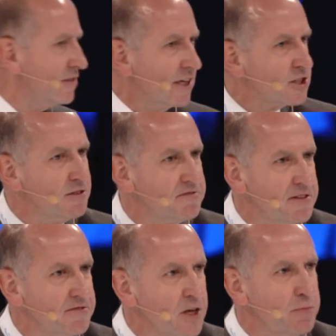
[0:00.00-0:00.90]
the extra
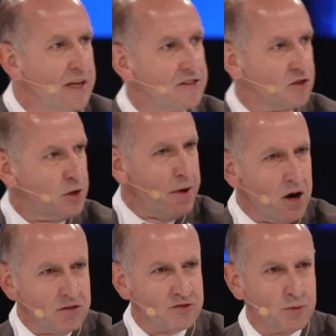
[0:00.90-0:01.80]
15 minutes on the
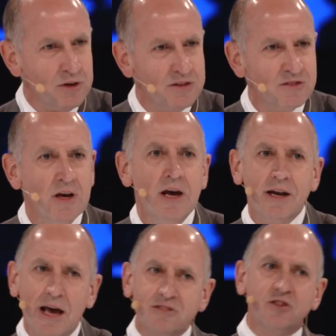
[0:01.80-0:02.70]
passwords and
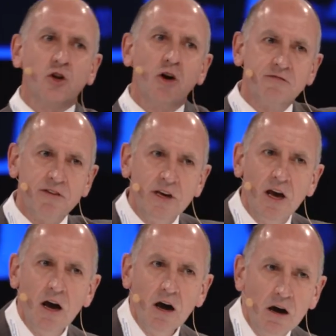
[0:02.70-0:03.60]
has the coffee
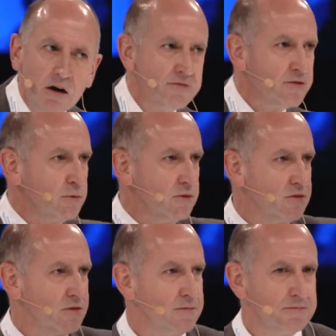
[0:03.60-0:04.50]
afterwards.
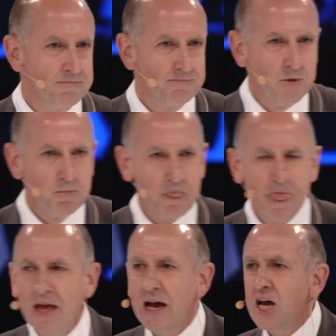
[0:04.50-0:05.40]
Right?
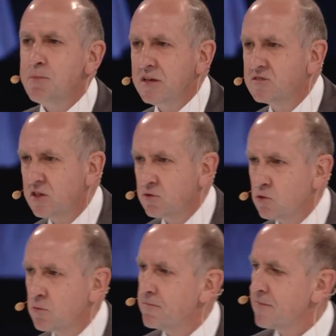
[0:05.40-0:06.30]
ABC
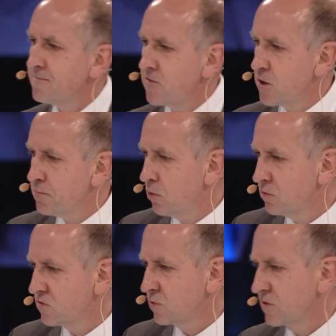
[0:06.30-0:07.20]
rule, very
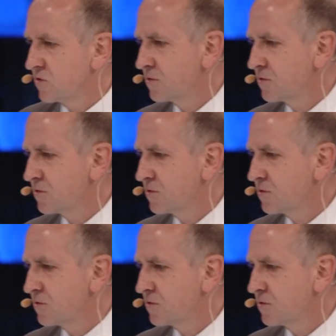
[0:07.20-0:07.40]
important to us.